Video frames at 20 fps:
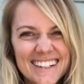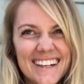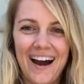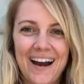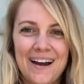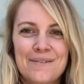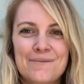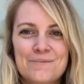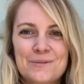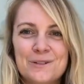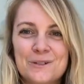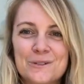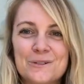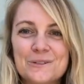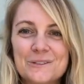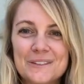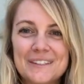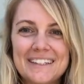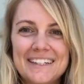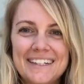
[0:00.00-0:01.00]
I am
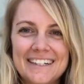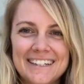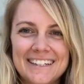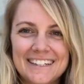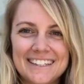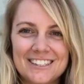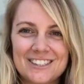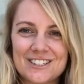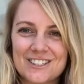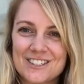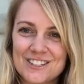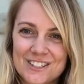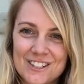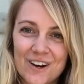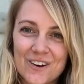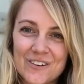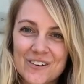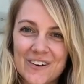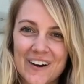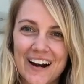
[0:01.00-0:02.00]
truly just
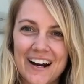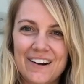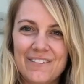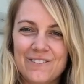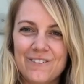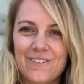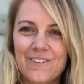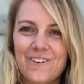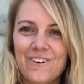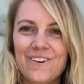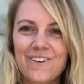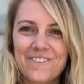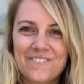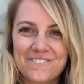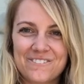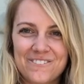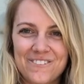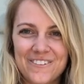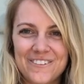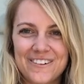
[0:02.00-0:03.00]
so grateful
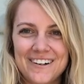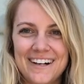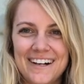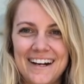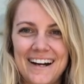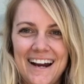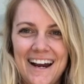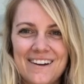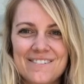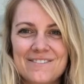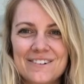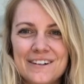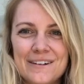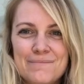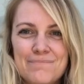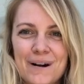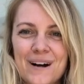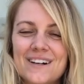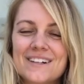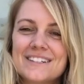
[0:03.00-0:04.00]
for every
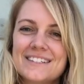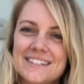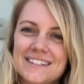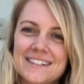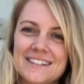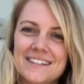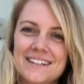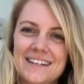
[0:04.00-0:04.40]
person